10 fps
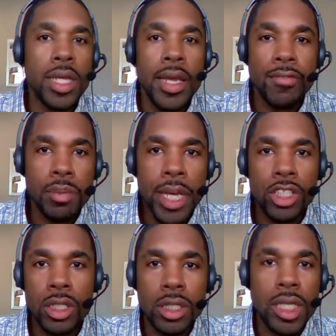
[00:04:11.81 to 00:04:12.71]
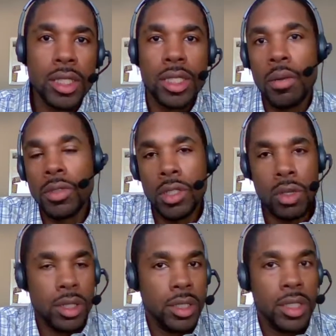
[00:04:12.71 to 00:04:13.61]
information systems,
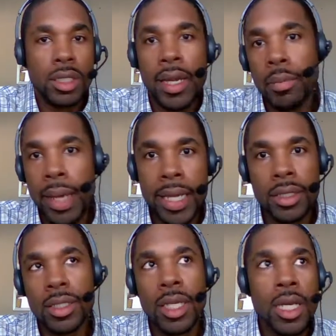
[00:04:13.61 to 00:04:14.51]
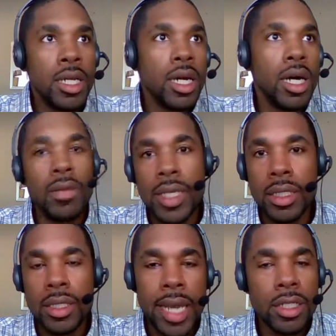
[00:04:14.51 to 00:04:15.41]
this database,
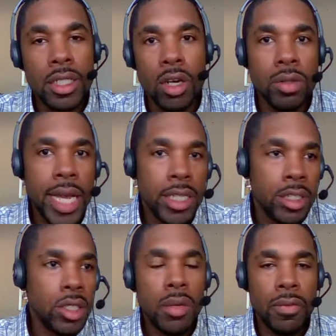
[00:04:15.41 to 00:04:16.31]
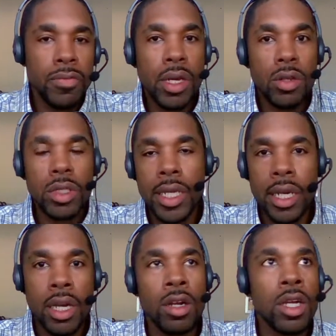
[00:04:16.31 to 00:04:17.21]
these HL7 fields
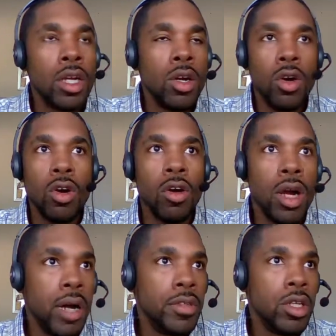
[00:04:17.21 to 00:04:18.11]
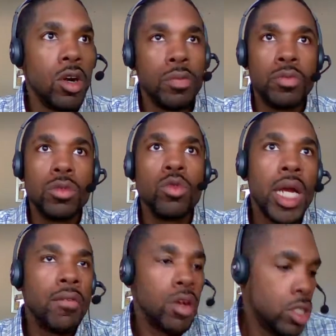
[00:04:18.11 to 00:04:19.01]
here, or
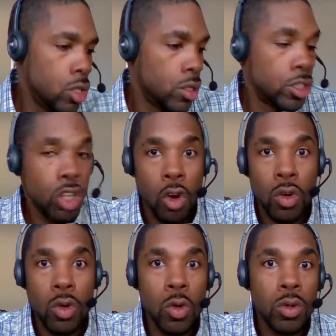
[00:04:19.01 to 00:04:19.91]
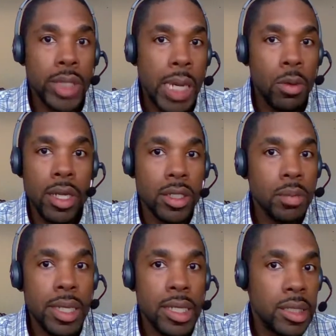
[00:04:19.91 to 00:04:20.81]
whatever, this Oracle table needs
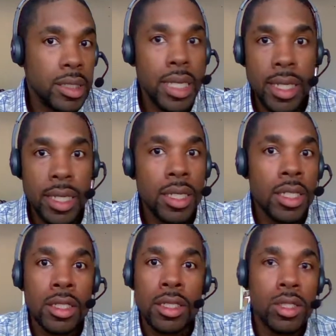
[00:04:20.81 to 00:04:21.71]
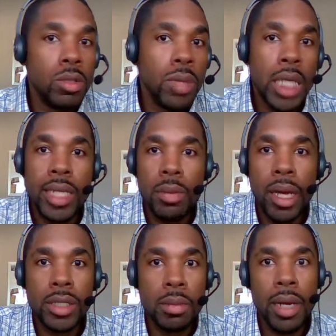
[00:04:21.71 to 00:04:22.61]
to be extended to blase
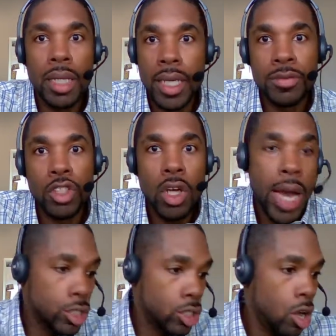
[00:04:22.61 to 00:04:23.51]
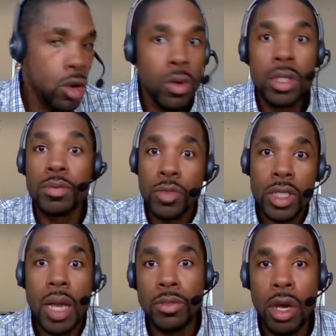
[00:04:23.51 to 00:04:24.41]
blase blase. I can talk when
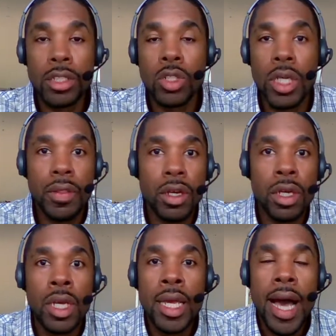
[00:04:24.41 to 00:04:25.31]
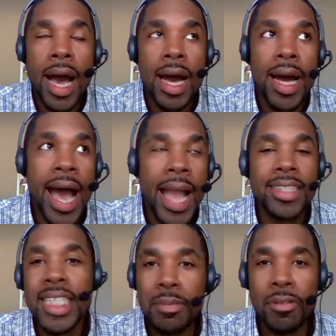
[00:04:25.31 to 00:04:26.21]
I'm talking to another
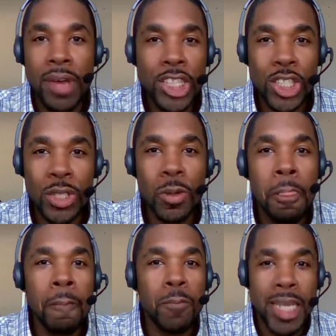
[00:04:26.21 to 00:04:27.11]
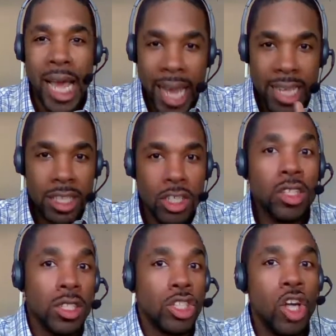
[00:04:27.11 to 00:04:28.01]
IT professional, and I like
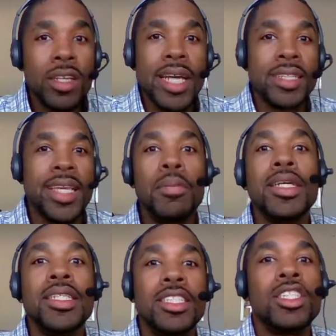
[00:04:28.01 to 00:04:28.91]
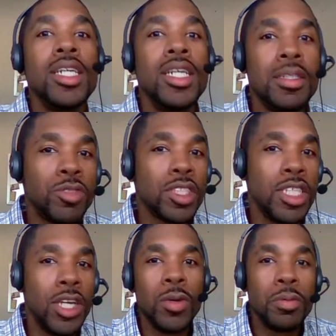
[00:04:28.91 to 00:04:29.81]
to talk like that because it's good.
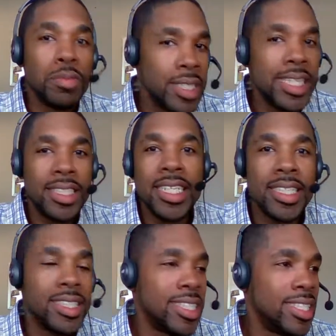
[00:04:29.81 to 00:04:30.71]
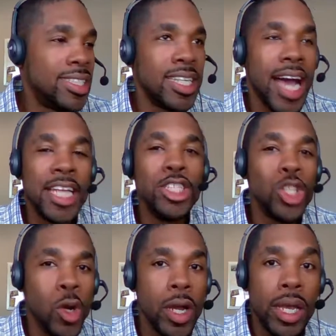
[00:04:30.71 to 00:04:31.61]
It's I
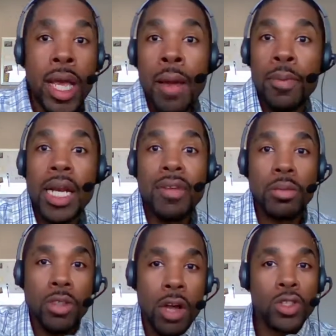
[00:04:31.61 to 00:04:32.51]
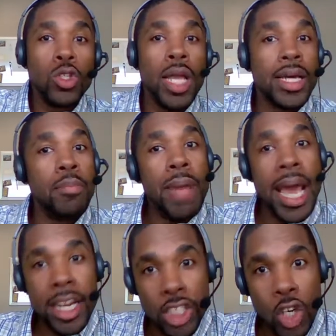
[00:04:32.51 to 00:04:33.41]
enjoy it. But if I'm talking to like a
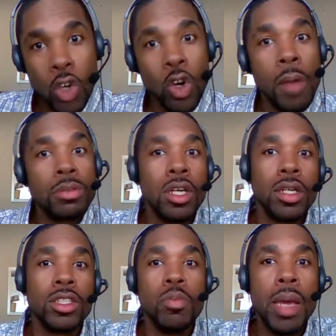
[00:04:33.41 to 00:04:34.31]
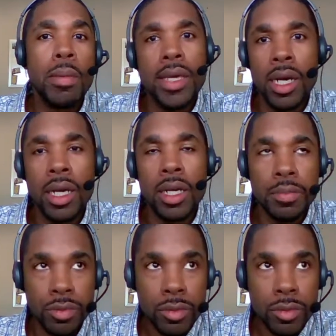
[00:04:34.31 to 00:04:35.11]
manager, or I'm talking to maybe a